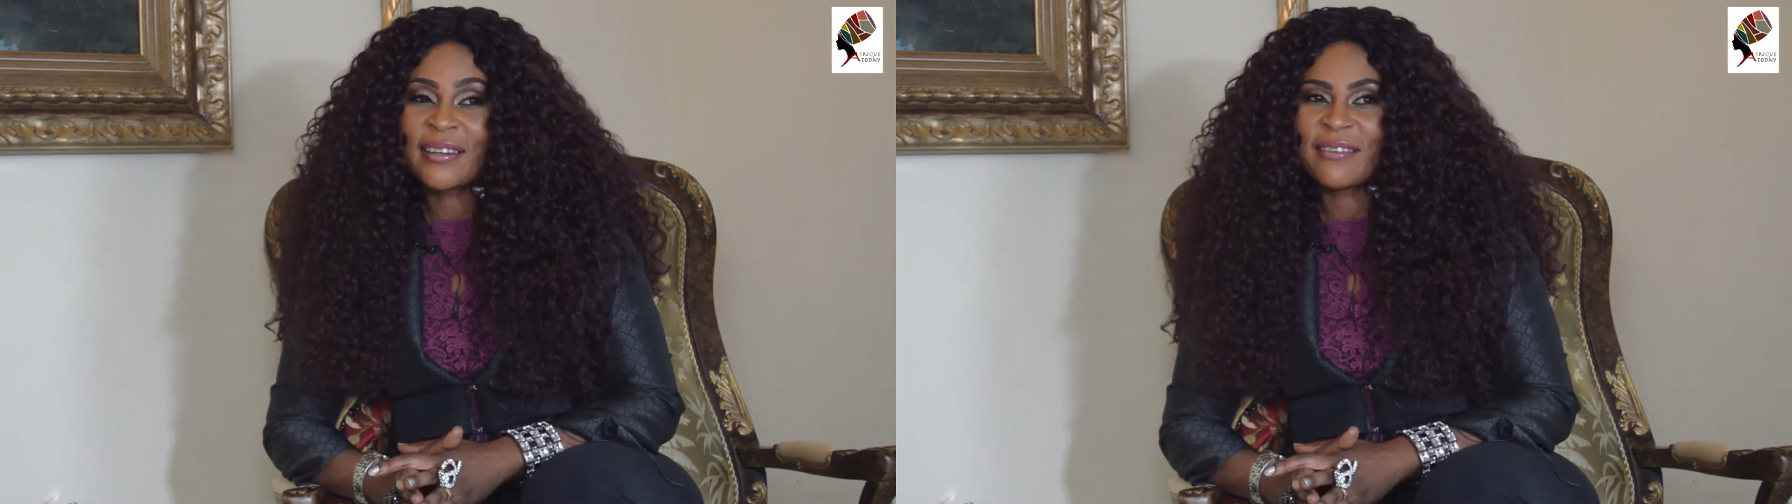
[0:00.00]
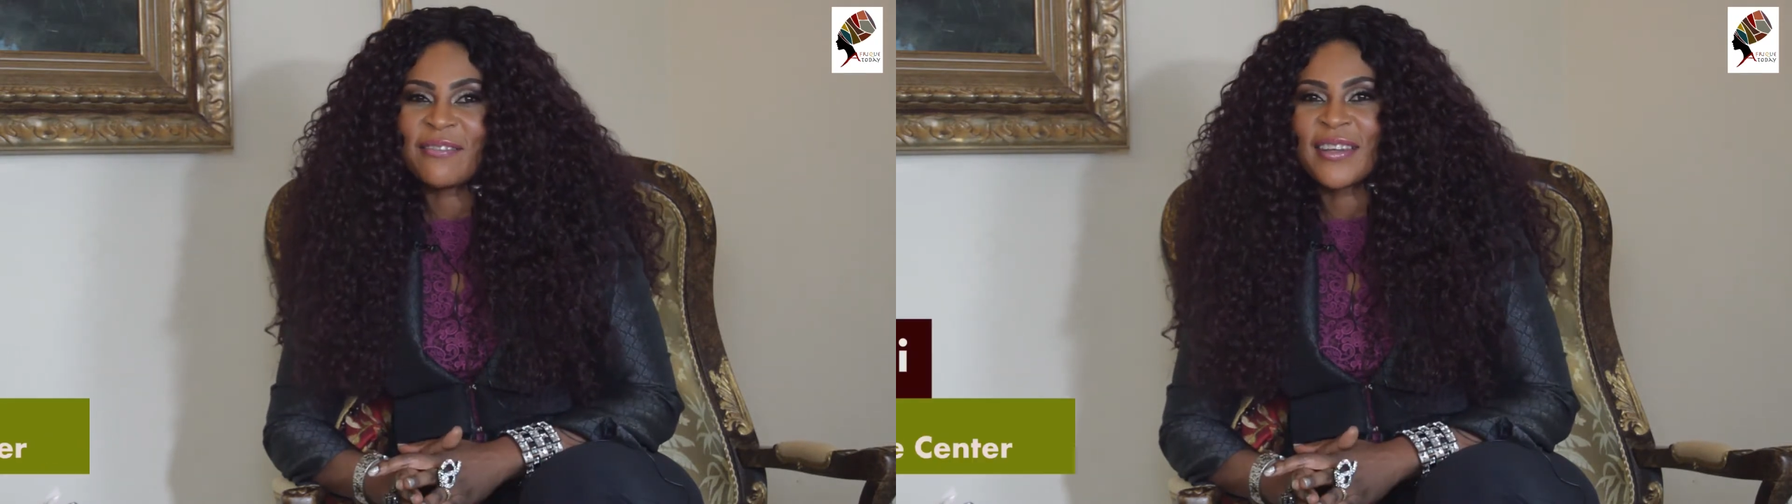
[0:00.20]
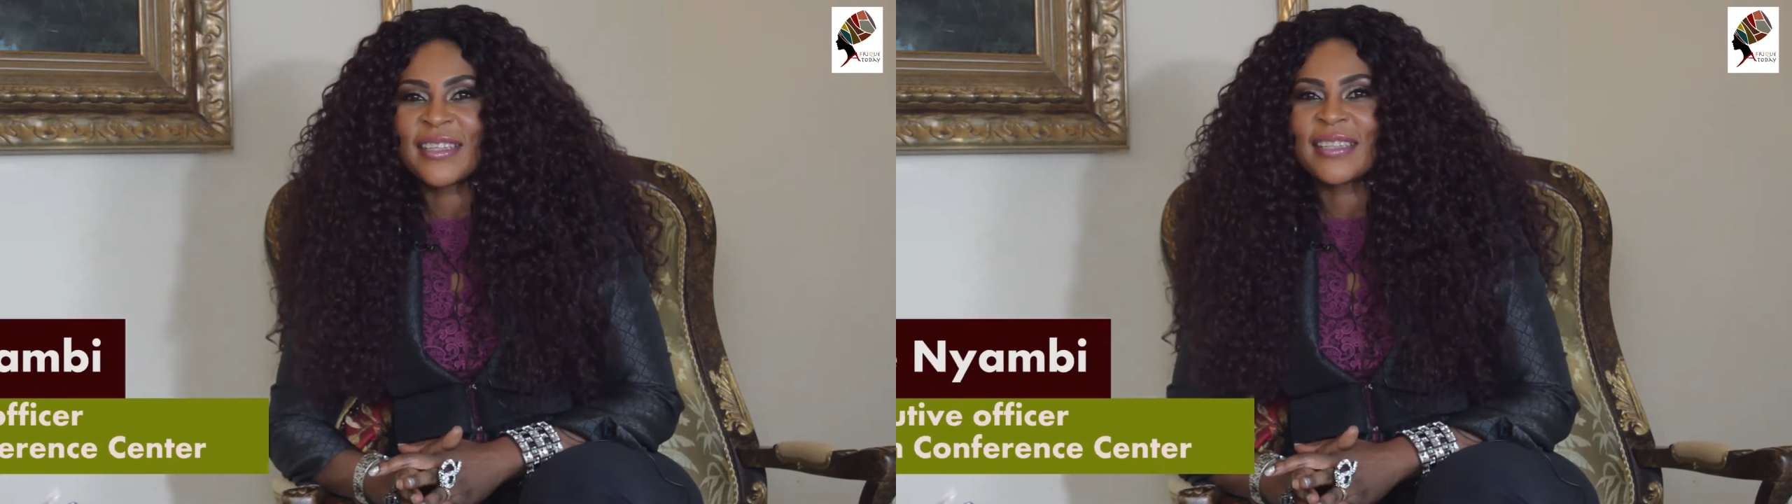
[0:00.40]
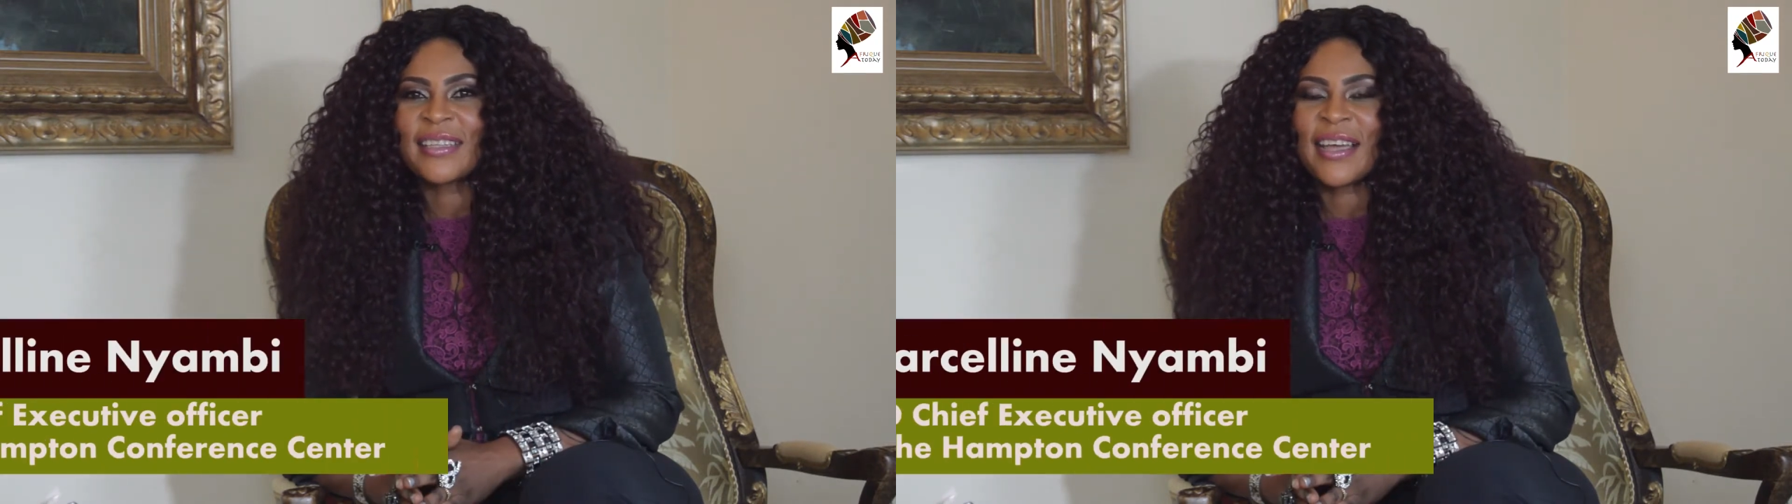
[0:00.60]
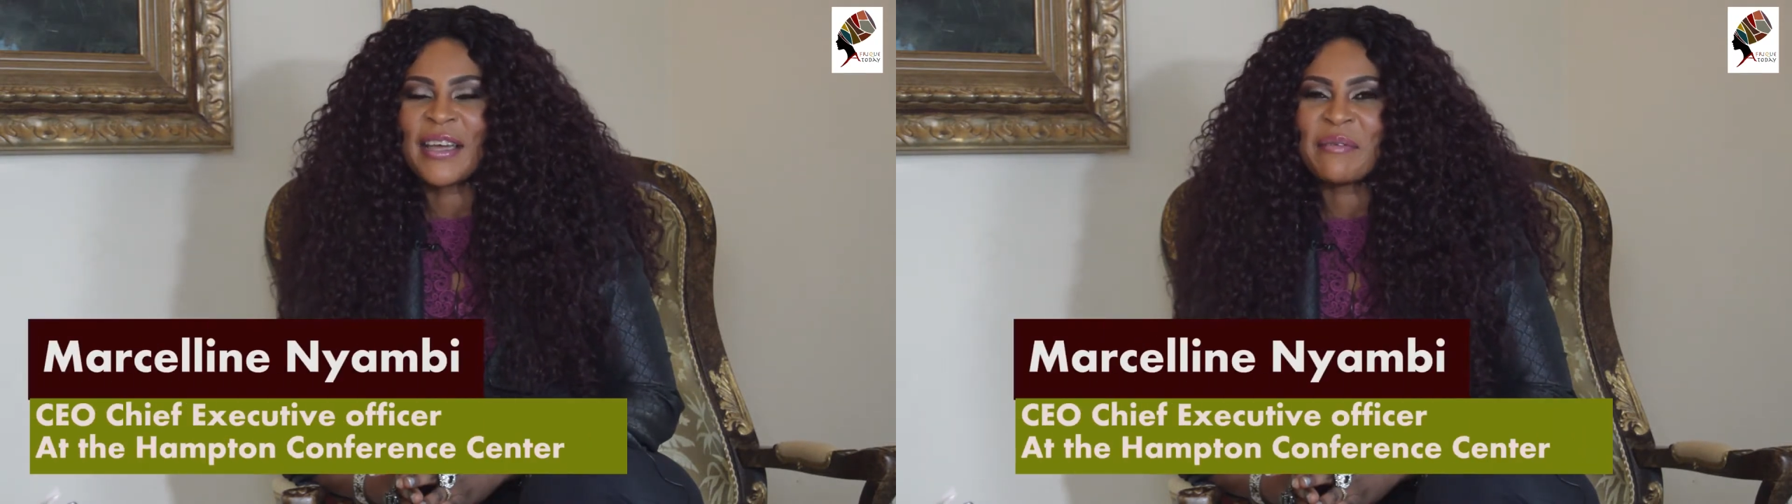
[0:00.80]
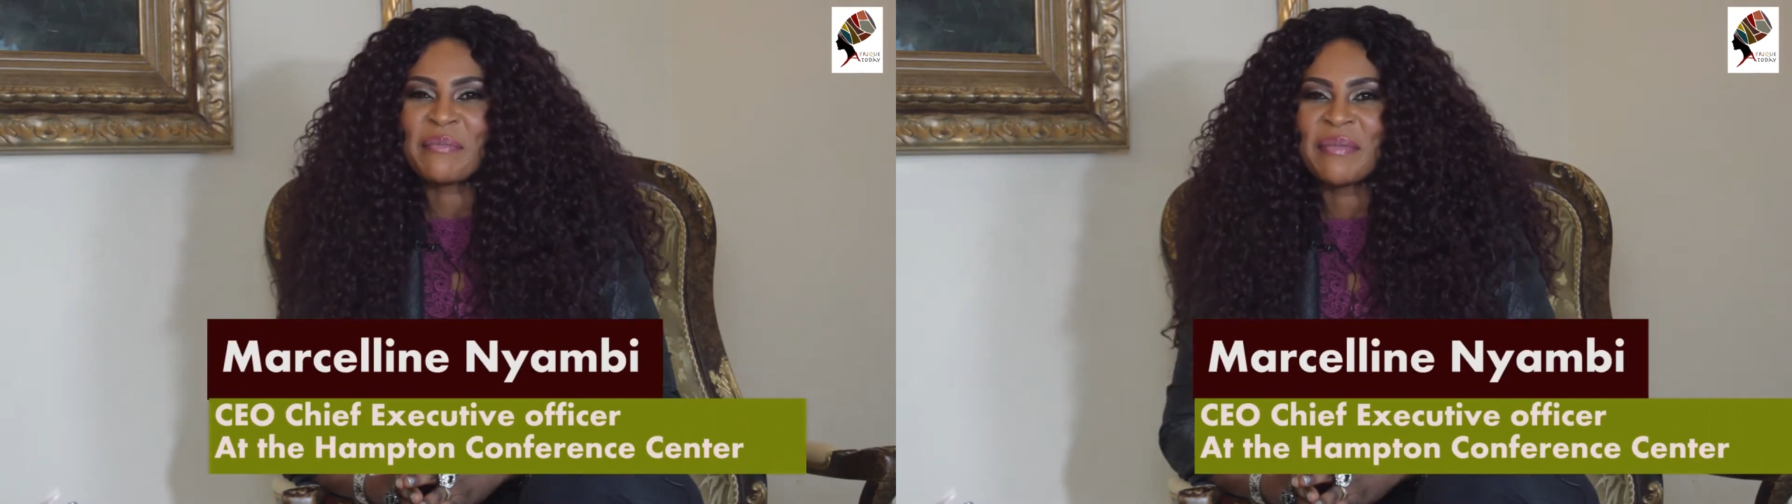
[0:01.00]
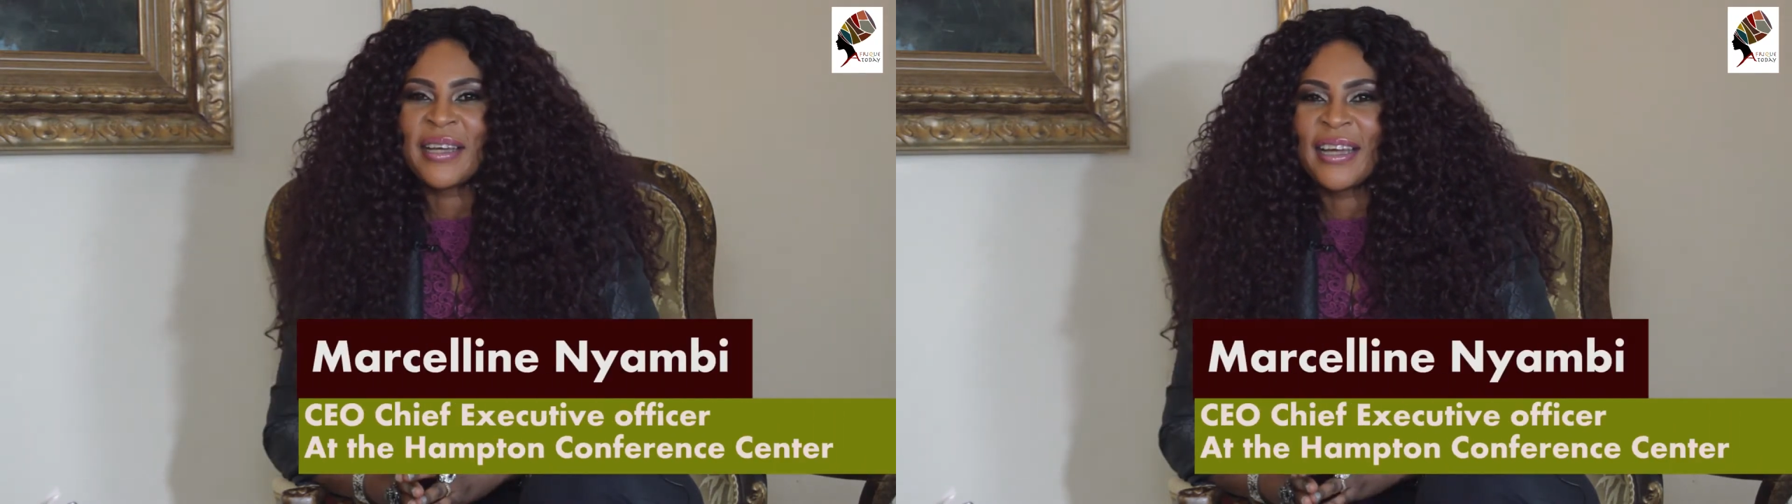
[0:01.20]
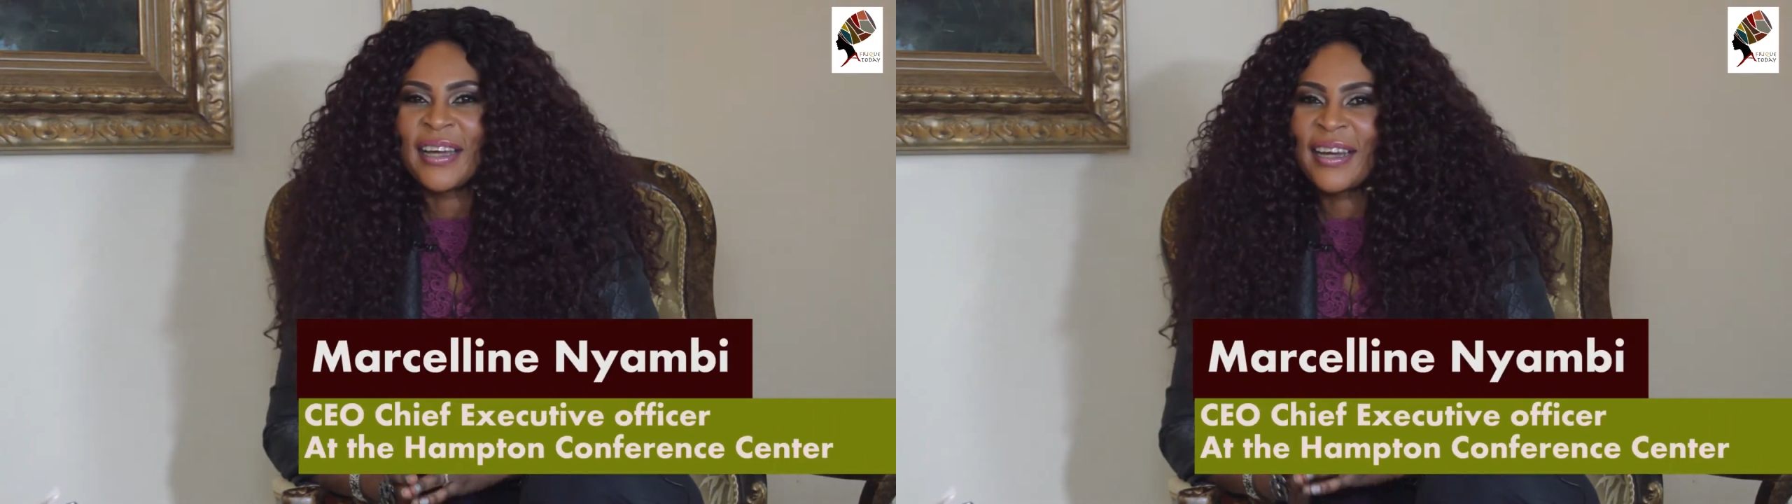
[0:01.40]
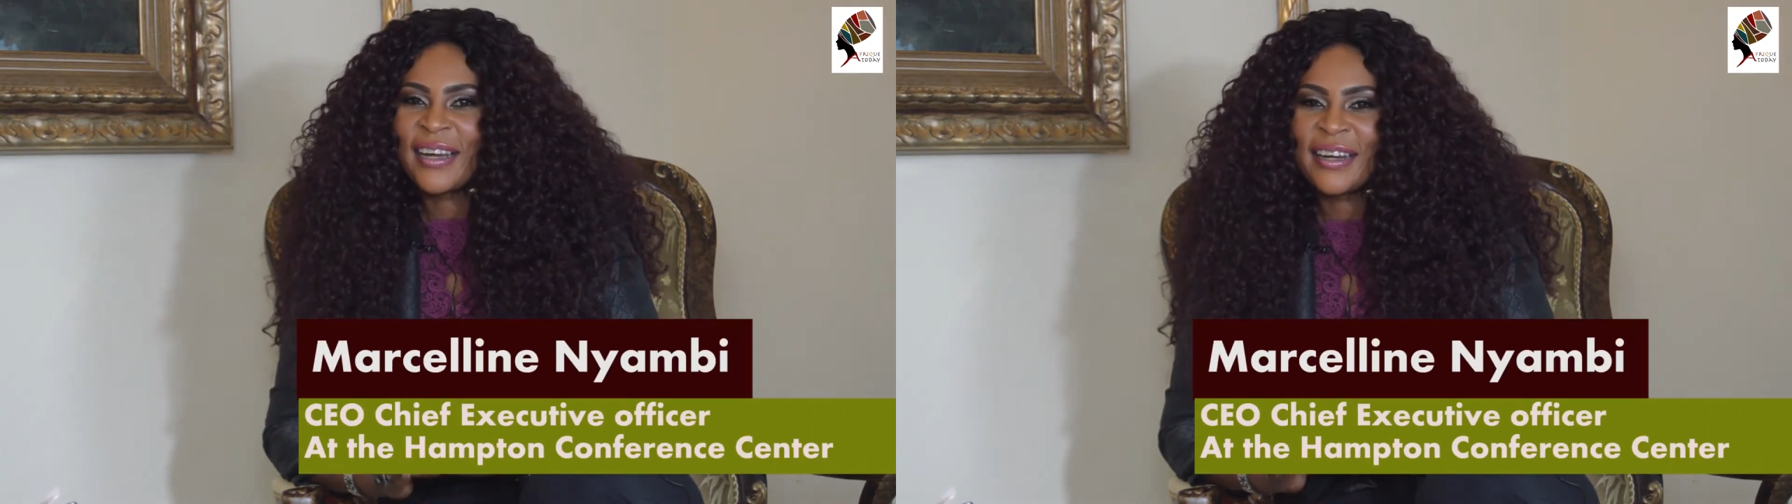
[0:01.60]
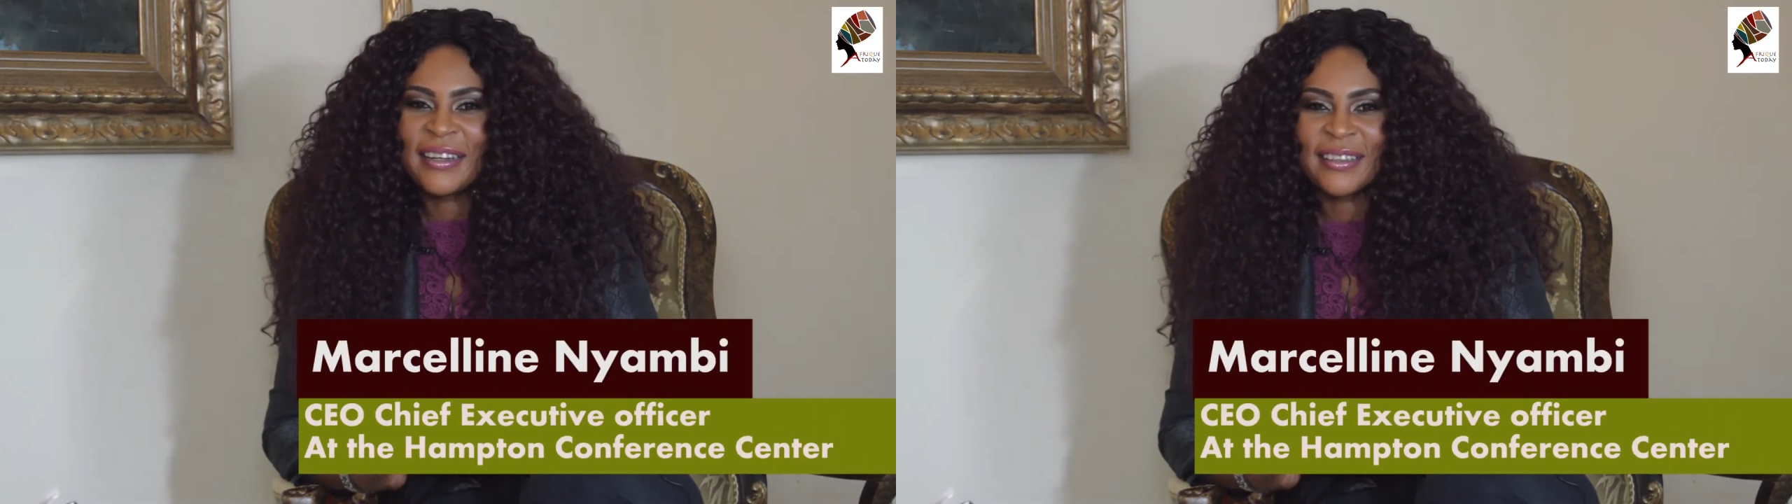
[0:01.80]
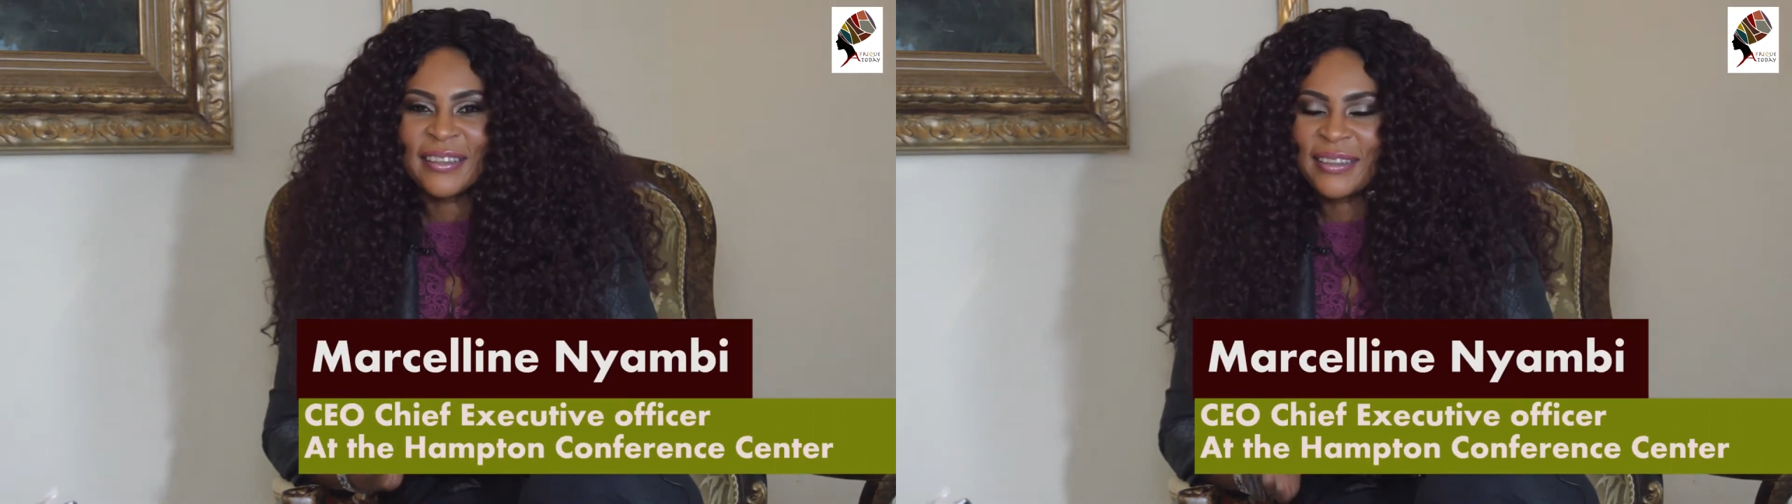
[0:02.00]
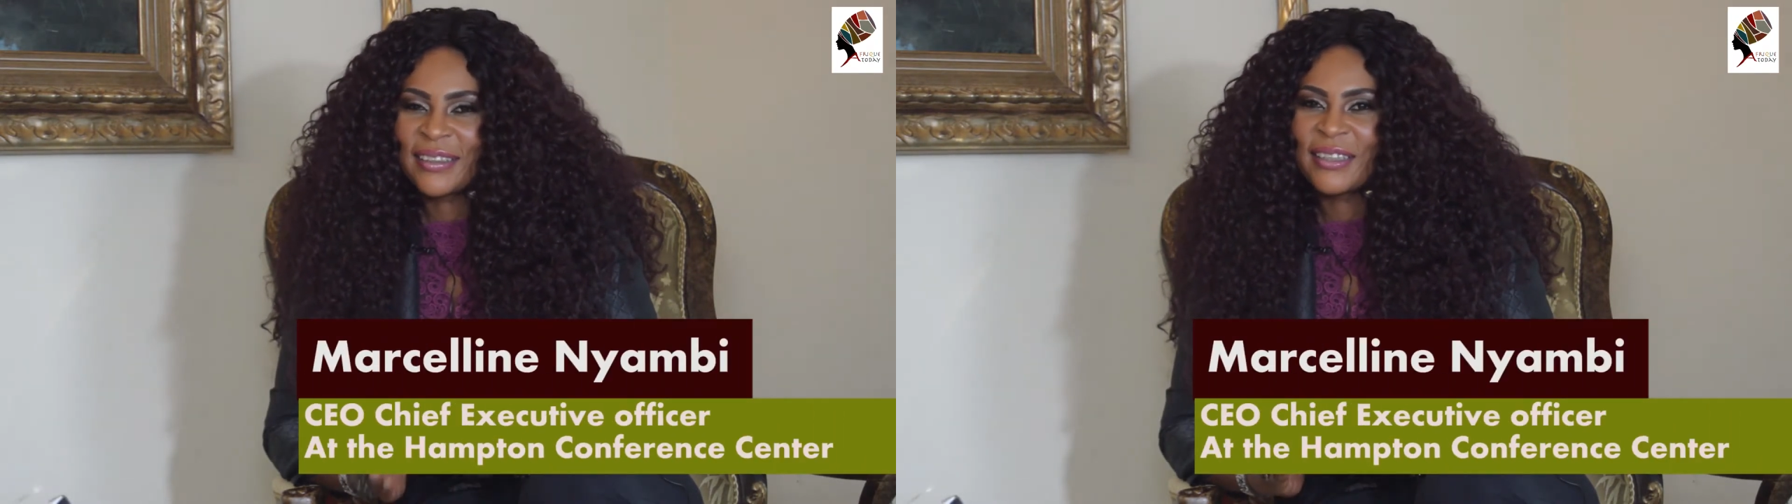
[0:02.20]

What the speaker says: First, I am a